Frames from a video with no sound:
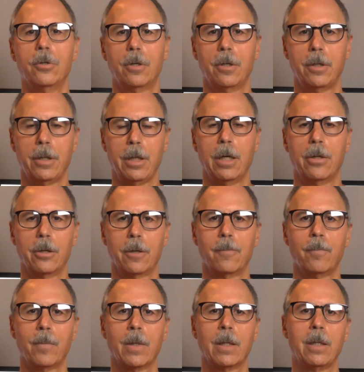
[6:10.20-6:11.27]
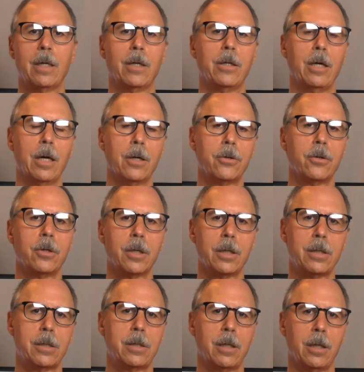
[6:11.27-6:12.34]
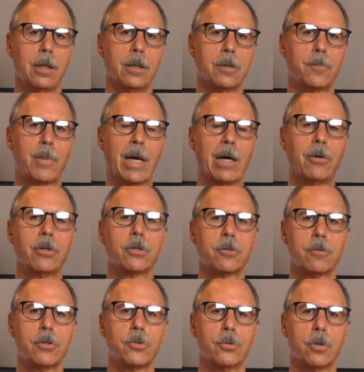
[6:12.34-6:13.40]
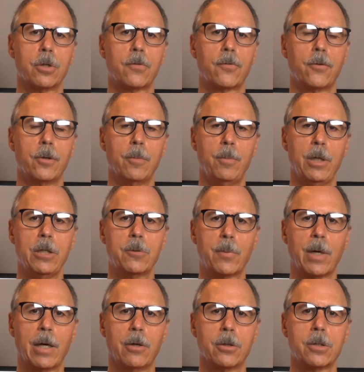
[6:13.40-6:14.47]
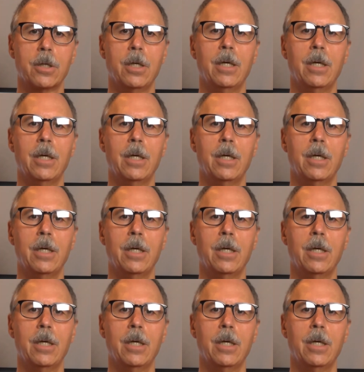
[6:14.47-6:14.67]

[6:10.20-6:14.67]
on the other. Now, the other nice thing is Palace Resorts for the Beach Palace,